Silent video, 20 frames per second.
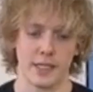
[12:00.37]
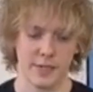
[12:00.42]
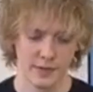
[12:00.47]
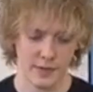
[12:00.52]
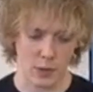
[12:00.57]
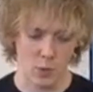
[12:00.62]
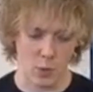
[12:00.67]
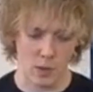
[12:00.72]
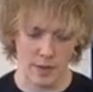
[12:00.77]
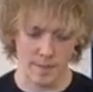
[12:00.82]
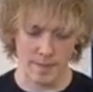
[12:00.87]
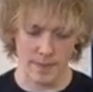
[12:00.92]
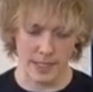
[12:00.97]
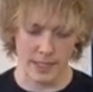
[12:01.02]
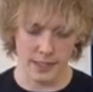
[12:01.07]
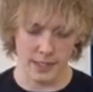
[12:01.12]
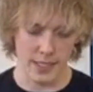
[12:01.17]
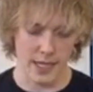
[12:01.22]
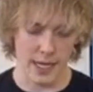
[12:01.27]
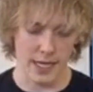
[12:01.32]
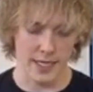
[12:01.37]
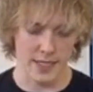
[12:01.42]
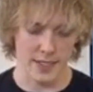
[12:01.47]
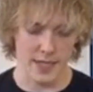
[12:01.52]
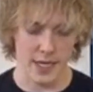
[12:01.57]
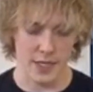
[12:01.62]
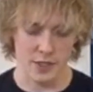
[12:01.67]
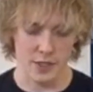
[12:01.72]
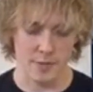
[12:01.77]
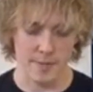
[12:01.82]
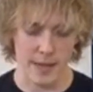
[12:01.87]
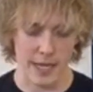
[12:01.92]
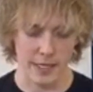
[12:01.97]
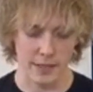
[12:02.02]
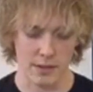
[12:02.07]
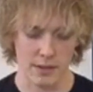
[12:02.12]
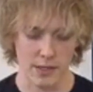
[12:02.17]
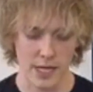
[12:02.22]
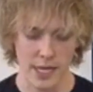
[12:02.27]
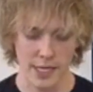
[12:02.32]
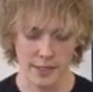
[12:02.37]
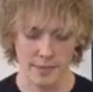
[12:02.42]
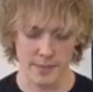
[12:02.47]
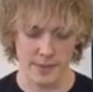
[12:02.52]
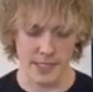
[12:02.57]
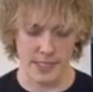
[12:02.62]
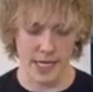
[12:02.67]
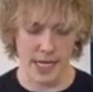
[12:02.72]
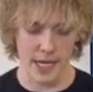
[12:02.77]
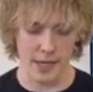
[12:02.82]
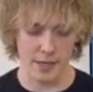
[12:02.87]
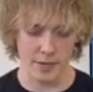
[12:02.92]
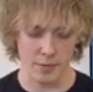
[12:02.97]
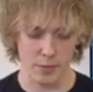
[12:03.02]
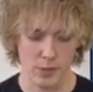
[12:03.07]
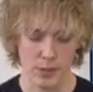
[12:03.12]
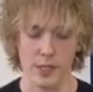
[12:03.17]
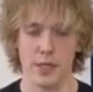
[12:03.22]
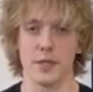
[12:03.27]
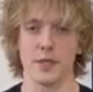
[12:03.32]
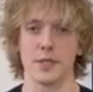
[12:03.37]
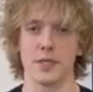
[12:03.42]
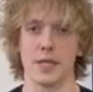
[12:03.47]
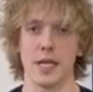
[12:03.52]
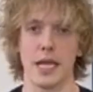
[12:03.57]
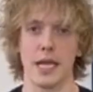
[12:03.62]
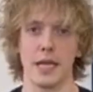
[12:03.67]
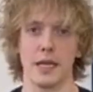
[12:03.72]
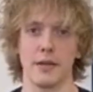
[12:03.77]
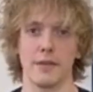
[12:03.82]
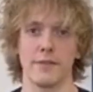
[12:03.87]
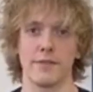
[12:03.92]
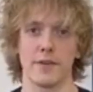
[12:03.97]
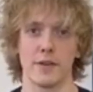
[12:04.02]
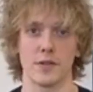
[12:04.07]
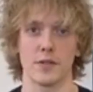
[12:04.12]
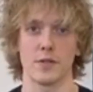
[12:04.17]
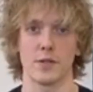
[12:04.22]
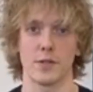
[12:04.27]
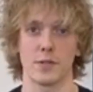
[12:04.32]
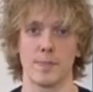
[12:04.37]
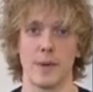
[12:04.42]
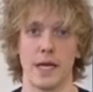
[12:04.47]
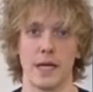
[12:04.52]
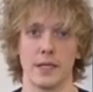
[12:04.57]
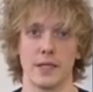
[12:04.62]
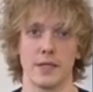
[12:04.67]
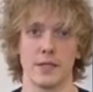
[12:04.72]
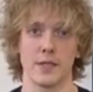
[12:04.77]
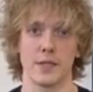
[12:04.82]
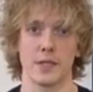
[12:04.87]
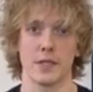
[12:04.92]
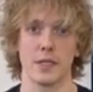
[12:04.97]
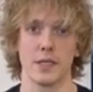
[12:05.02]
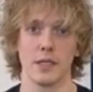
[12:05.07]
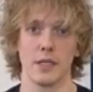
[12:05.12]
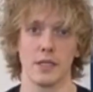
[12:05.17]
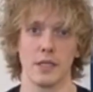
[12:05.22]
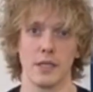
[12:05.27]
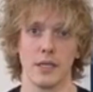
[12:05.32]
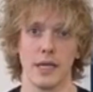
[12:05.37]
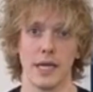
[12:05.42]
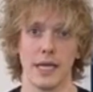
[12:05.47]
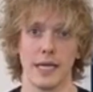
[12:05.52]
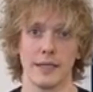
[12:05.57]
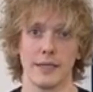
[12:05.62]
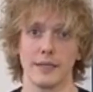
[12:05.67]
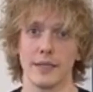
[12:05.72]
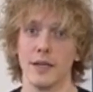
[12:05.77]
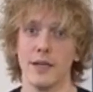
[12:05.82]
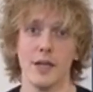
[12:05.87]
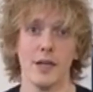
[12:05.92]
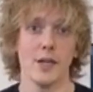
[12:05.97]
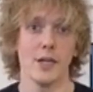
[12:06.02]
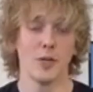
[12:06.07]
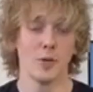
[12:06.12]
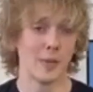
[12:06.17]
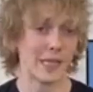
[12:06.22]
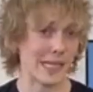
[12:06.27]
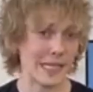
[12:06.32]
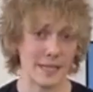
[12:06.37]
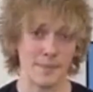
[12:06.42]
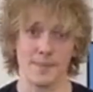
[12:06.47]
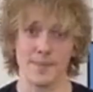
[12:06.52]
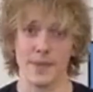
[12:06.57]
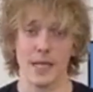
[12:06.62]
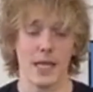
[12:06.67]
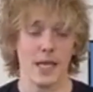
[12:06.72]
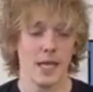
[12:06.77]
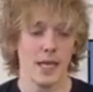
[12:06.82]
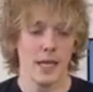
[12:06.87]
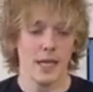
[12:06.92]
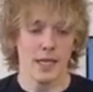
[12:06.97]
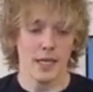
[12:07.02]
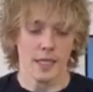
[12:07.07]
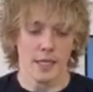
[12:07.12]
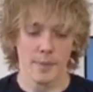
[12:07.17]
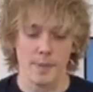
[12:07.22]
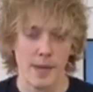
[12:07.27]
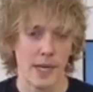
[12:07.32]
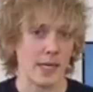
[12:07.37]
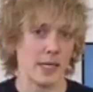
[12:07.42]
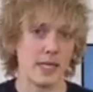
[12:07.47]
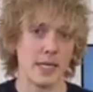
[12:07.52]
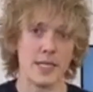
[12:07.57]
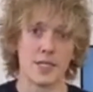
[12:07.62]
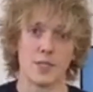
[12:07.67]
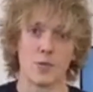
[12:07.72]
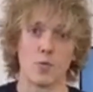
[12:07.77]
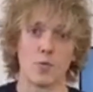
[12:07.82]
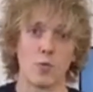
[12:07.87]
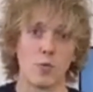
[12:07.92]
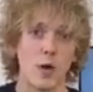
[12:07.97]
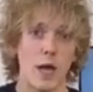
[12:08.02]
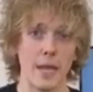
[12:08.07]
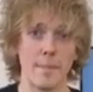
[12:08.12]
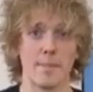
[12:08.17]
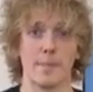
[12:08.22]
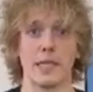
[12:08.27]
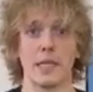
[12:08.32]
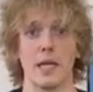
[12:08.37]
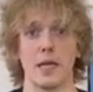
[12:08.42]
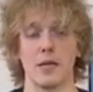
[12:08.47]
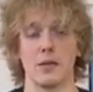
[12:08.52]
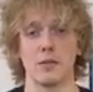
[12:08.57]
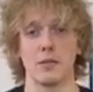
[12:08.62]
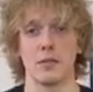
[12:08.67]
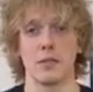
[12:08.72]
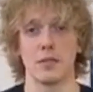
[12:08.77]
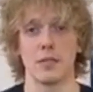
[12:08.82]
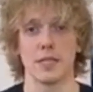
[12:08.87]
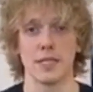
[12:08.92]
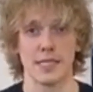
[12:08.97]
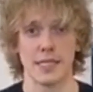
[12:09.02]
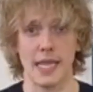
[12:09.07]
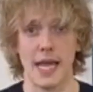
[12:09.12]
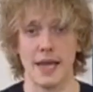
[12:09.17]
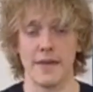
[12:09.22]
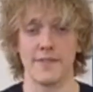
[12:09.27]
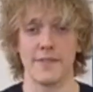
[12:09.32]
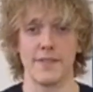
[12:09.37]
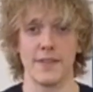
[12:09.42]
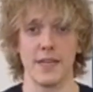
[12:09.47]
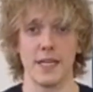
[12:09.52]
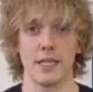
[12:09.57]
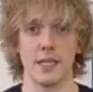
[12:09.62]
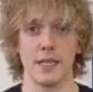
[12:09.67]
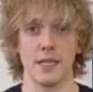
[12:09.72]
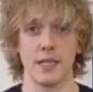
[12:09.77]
equipment and essential medical items to health workers and first responders. And really, the button is right below this live feed.